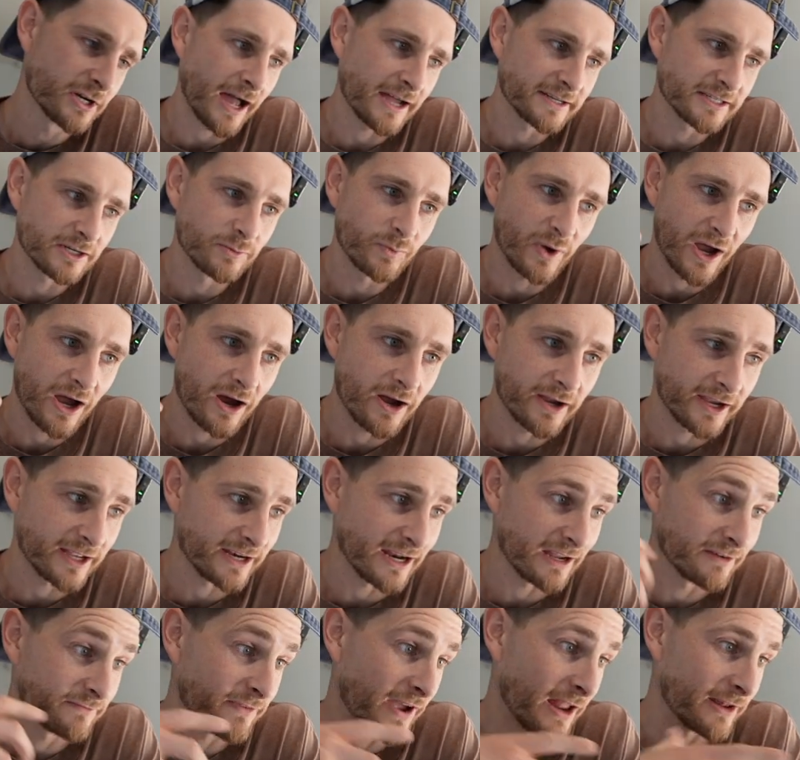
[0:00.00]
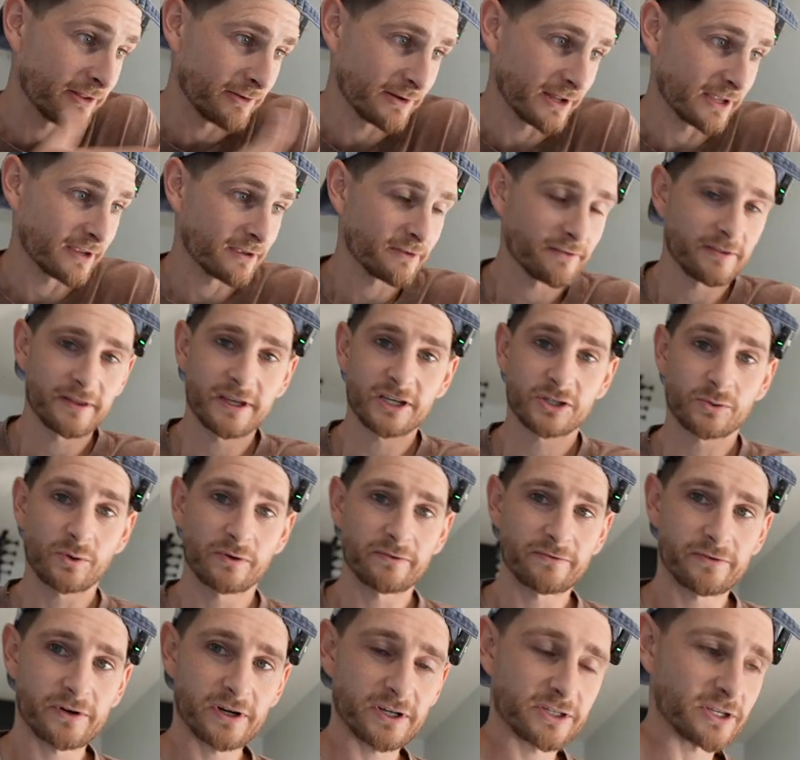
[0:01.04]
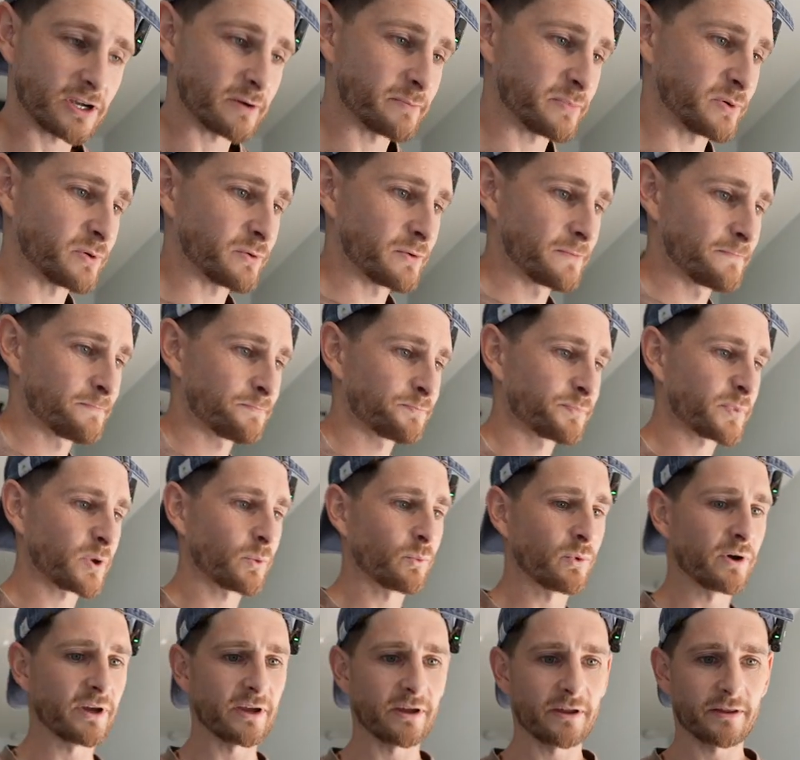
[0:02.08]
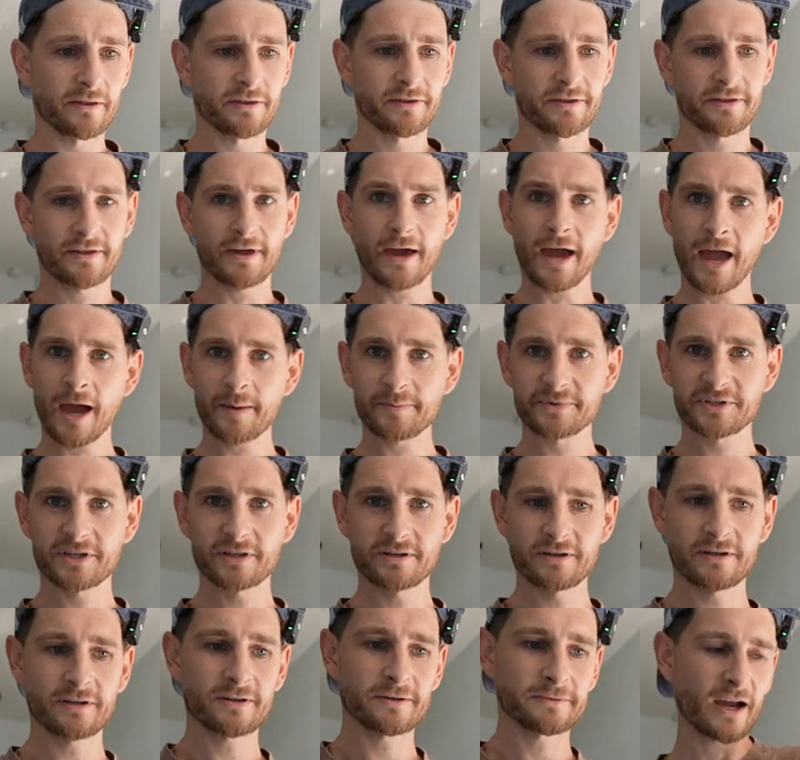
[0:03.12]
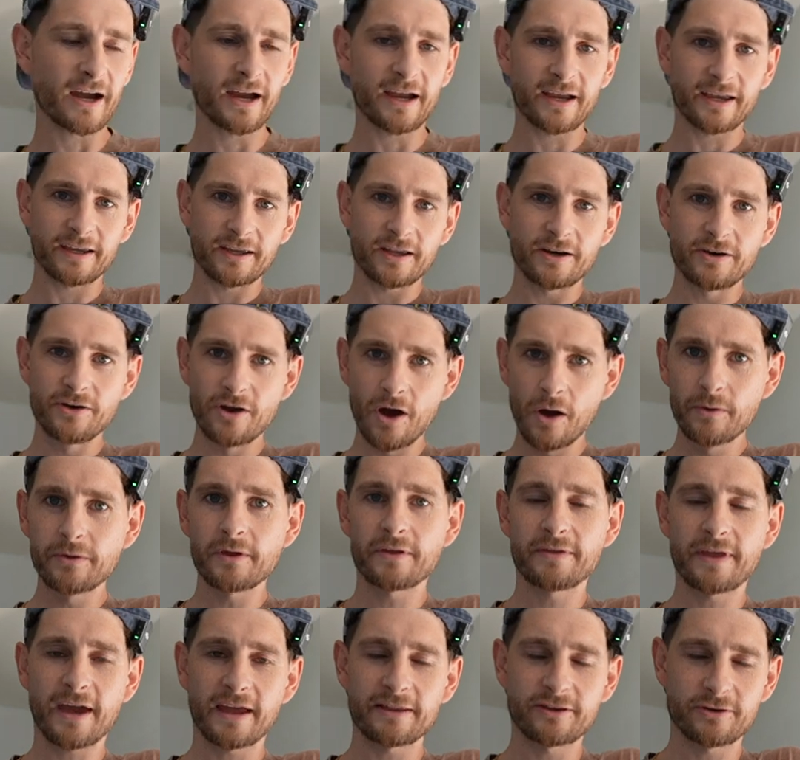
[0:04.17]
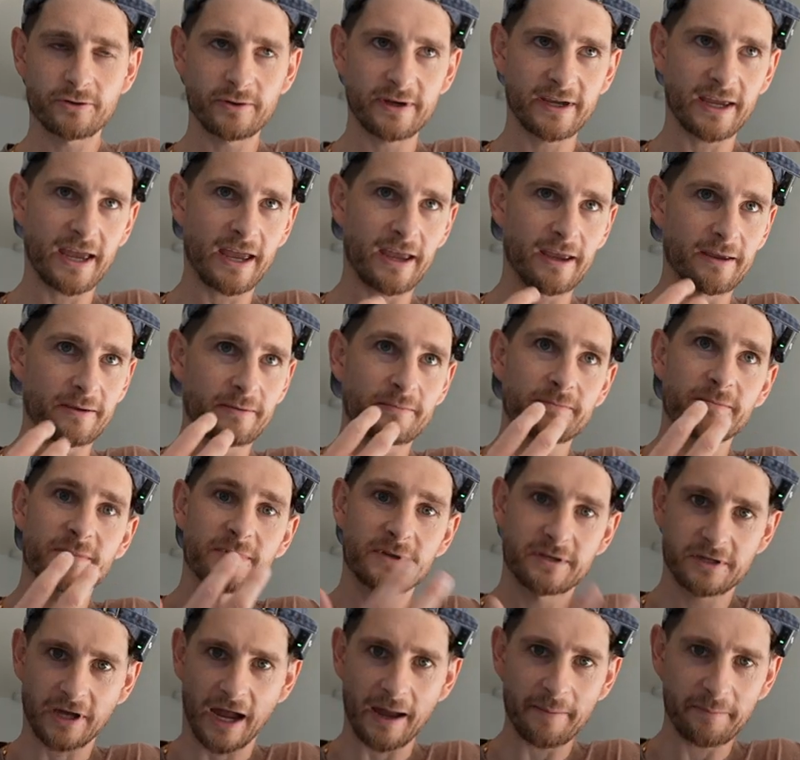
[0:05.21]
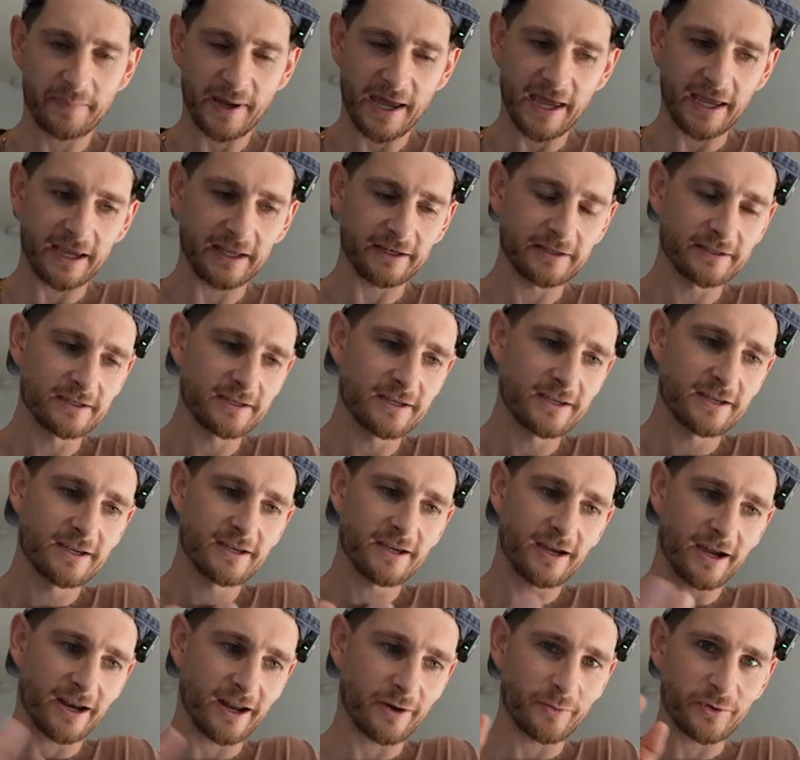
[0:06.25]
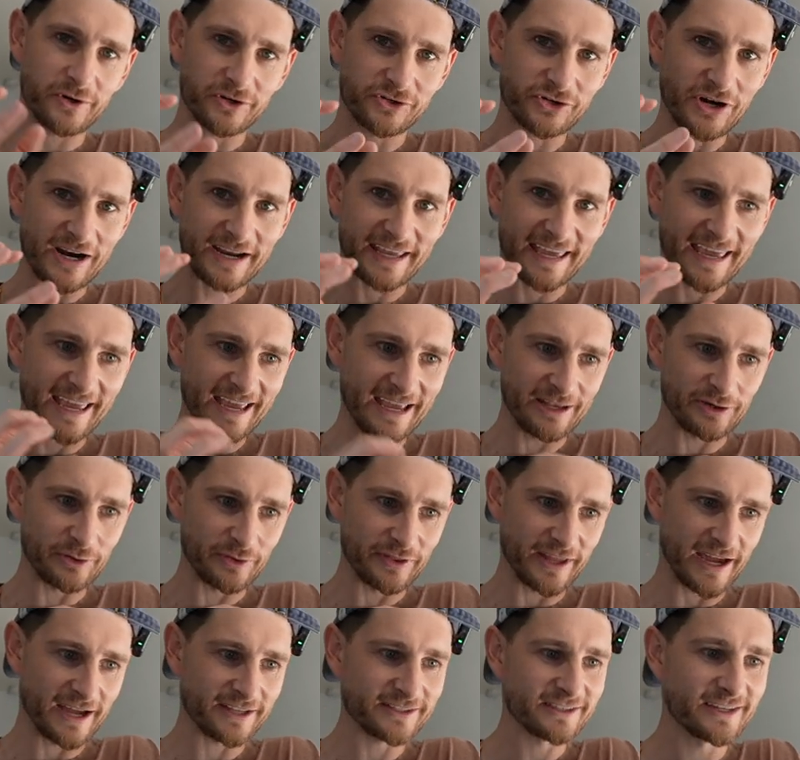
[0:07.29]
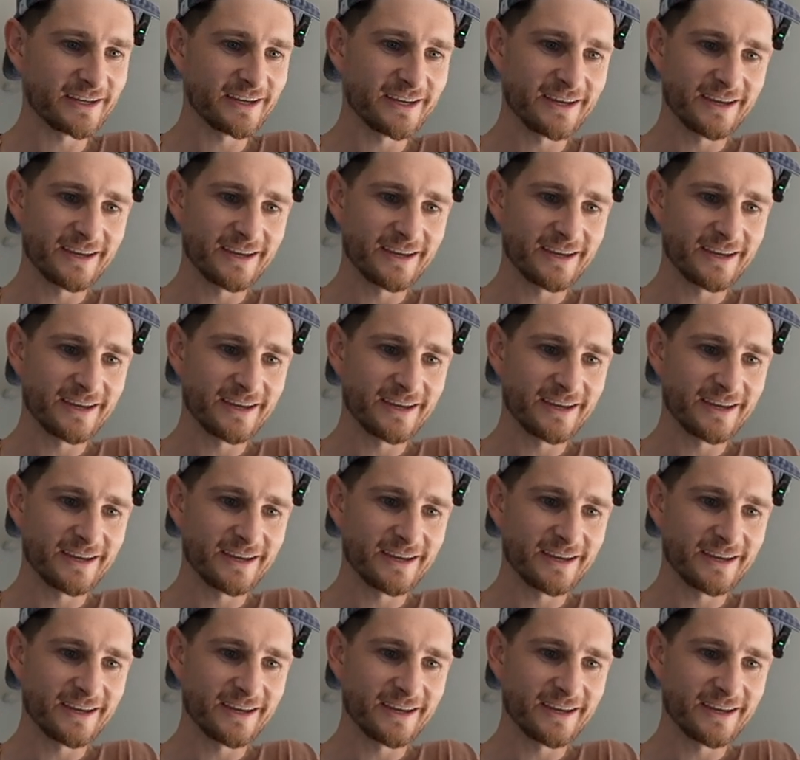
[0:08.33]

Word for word: Adding where I can add value, like this one, for example, with Epson. I know that they're doing a campaign and I want to try and get in on that.